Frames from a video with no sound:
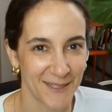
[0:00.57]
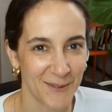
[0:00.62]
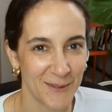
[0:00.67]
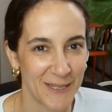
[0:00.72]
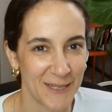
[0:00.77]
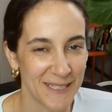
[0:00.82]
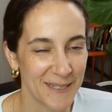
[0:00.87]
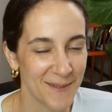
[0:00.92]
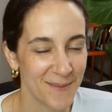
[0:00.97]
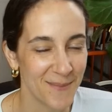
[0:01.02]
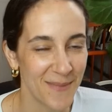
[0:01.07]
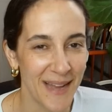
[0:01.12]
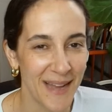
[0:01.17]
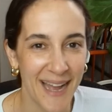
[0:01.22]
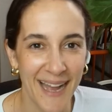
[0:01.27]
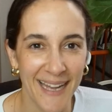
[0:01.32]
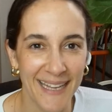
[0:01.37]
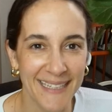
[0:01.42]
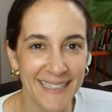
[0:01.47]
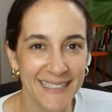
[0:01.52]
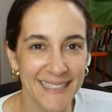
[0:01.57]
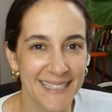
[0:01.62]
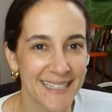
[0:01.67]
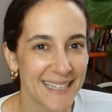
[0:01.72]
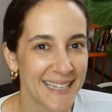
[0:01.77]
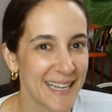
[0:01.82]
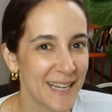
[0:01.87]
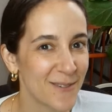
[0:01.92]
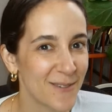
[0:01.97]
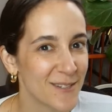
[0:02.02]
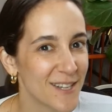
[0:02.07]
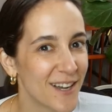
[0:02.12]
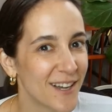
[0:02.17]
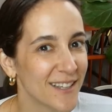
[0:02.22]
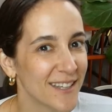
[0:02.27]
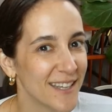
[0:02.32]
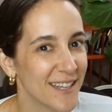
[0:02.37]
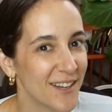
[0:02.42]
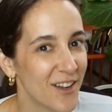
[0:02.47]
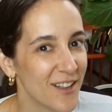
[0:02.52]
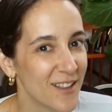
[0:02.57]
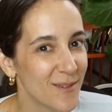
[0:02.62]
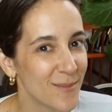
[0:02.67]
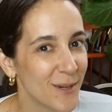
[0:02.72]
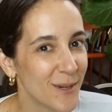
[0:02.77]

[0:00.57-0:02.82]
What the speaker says: Welcome back. Today we're talking all